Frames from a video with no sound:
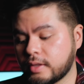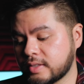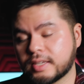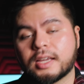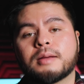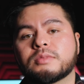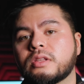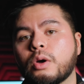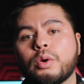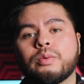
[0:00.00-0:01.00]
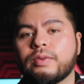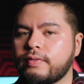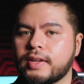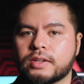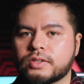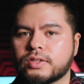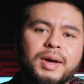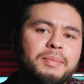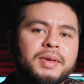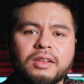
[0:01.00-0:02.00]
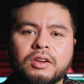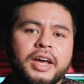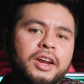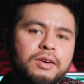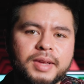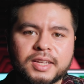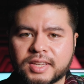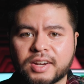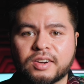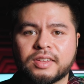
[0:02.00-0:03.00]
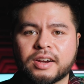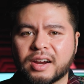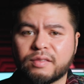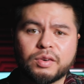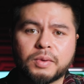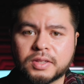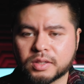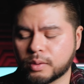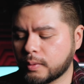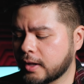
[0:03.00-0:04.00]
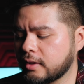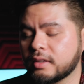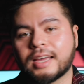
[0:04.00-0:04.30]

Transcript: This thing comes loaded with features. Might be a little hit or miss here and there every once in a while.